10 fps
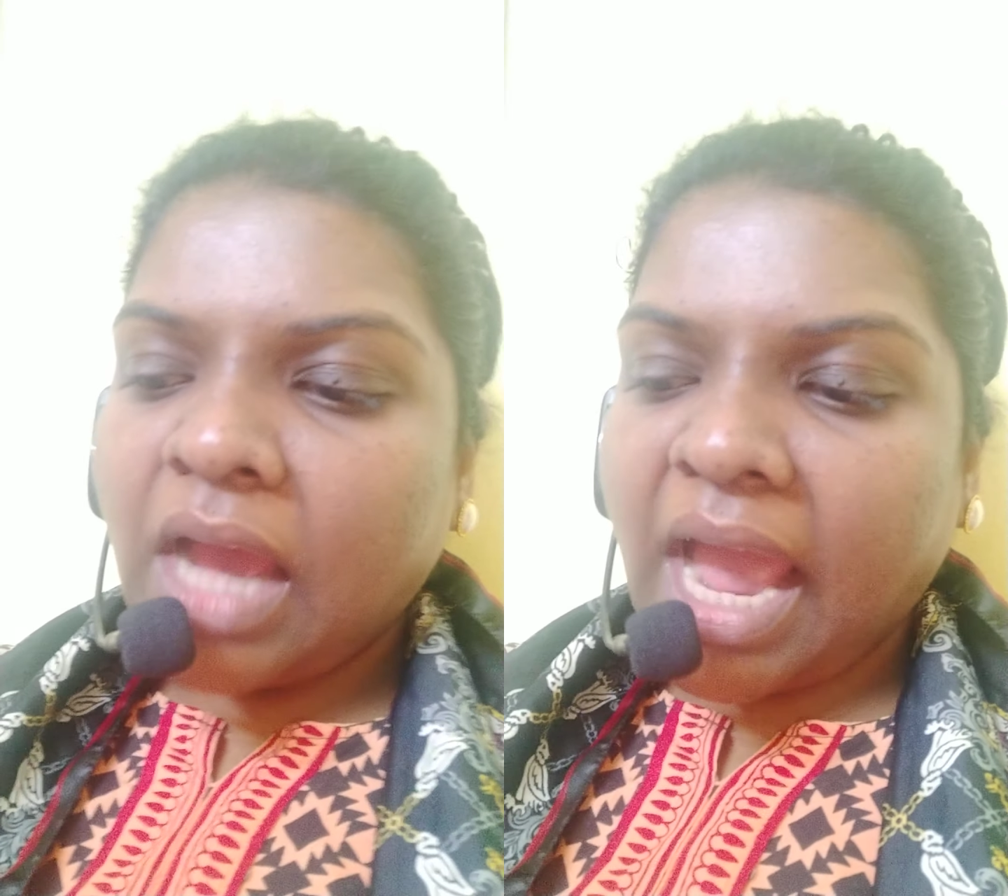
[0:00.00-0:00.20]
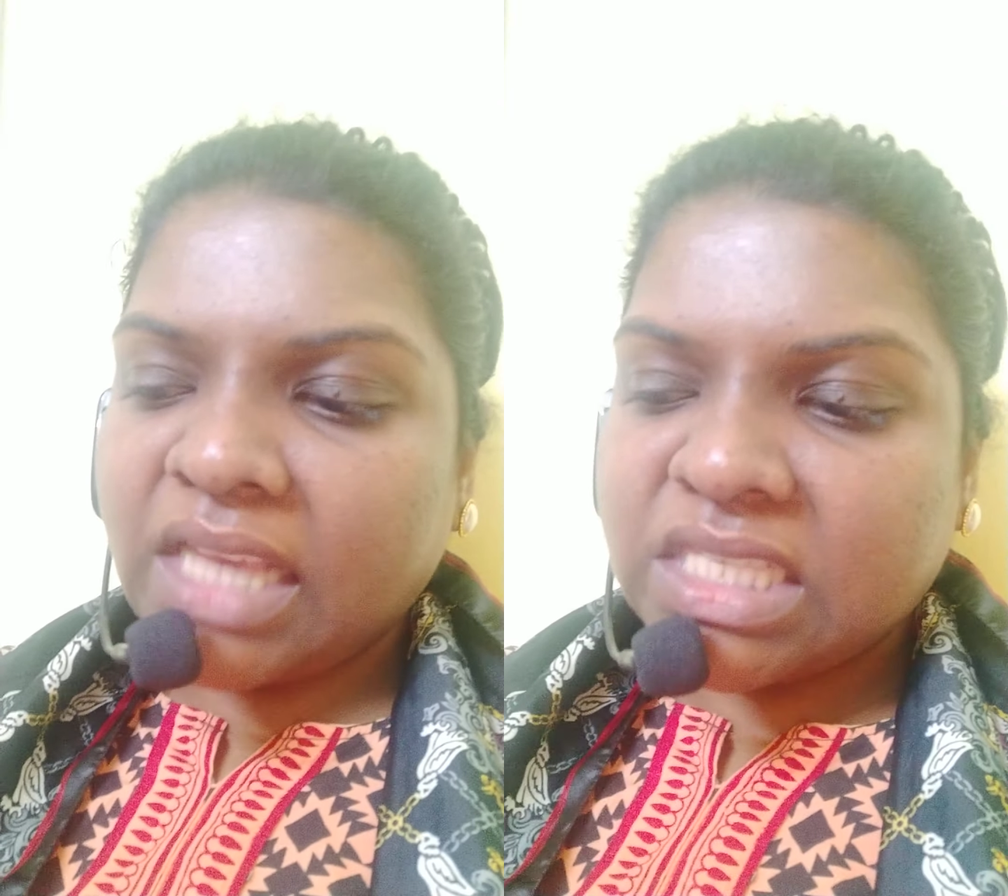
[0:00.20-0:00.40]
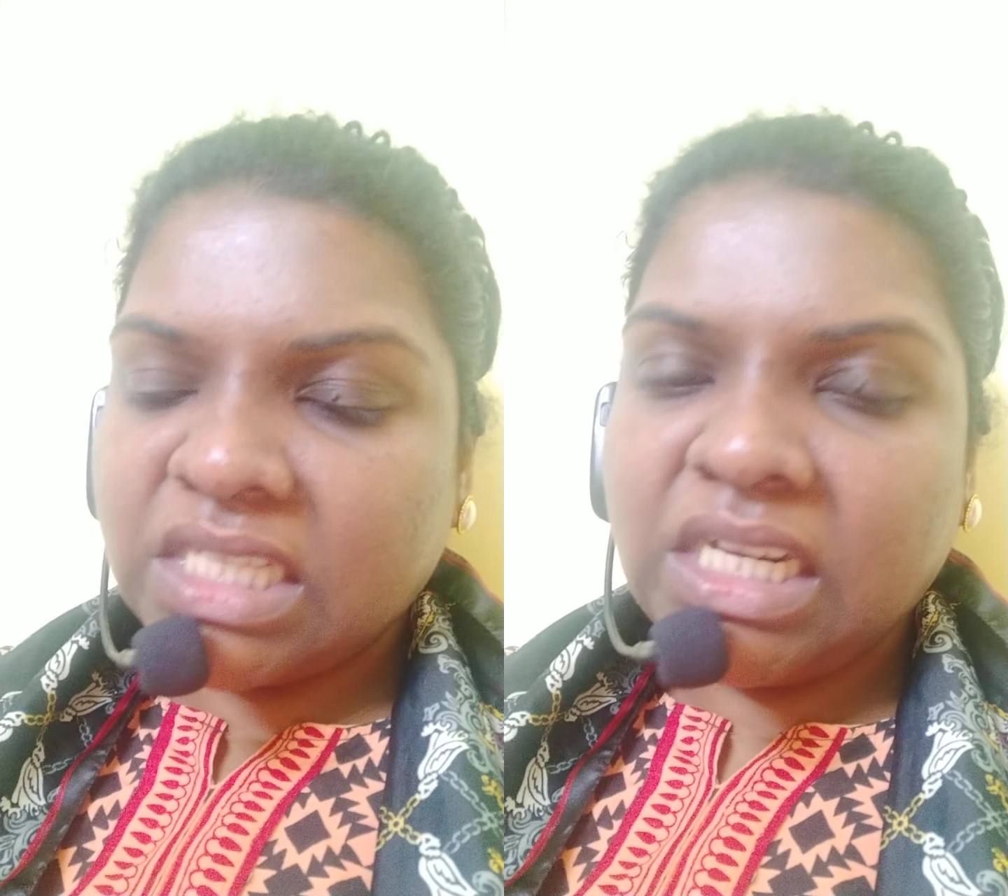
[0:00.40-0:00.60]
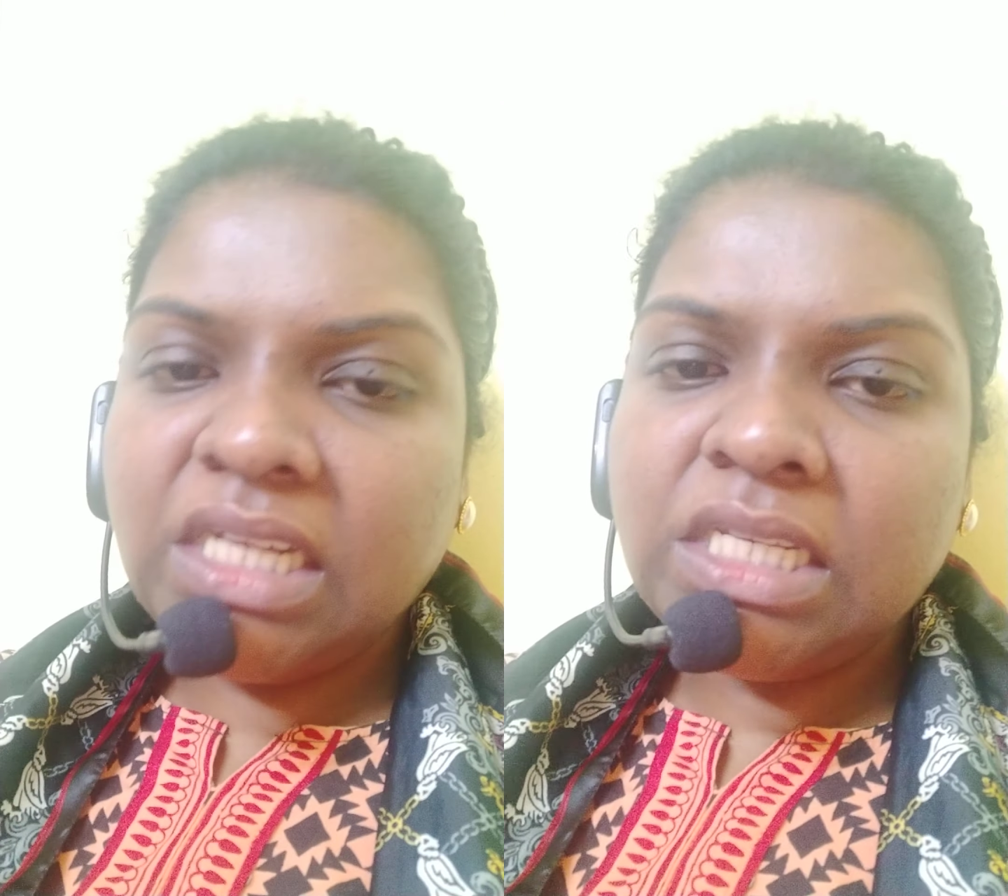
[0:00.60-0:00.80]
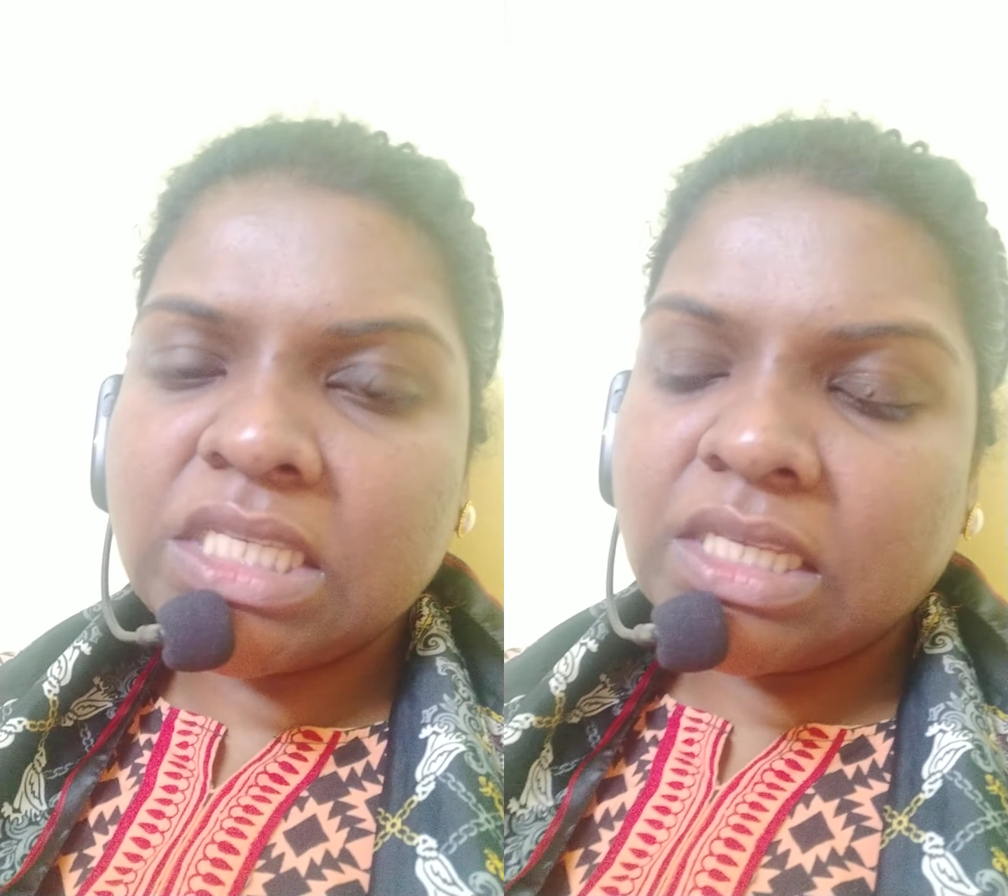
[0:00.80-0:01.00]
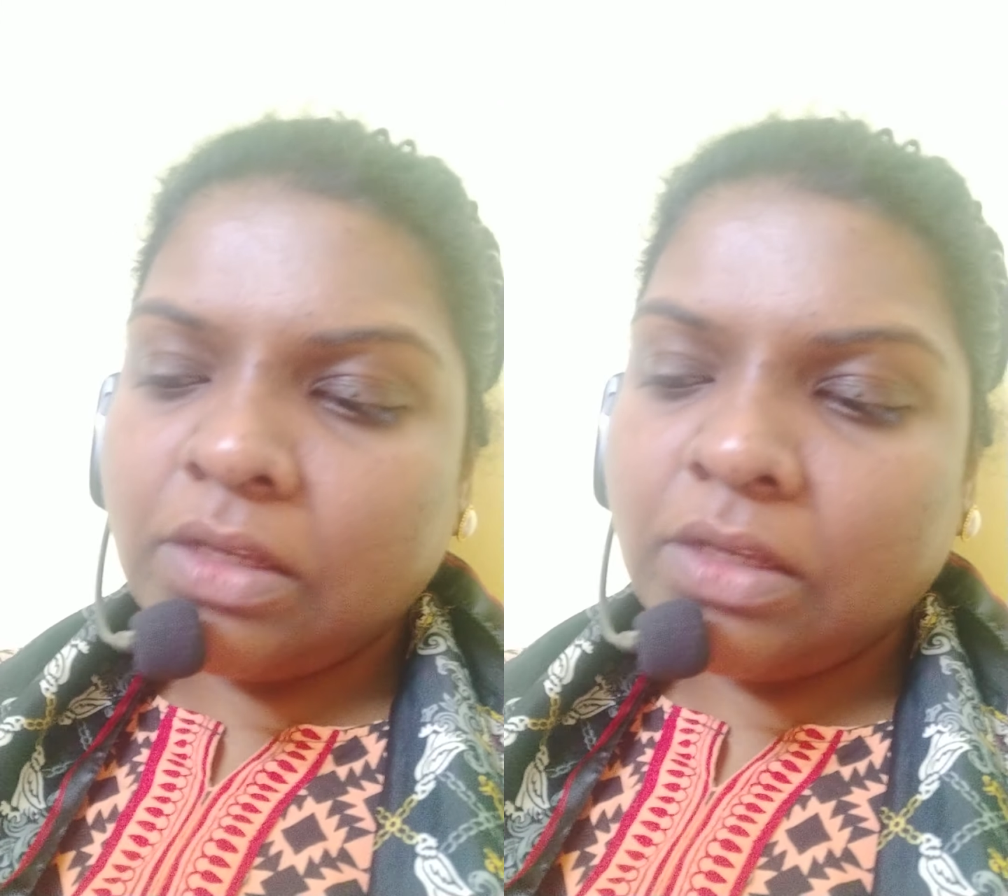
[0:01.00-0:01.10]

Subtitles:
accidents,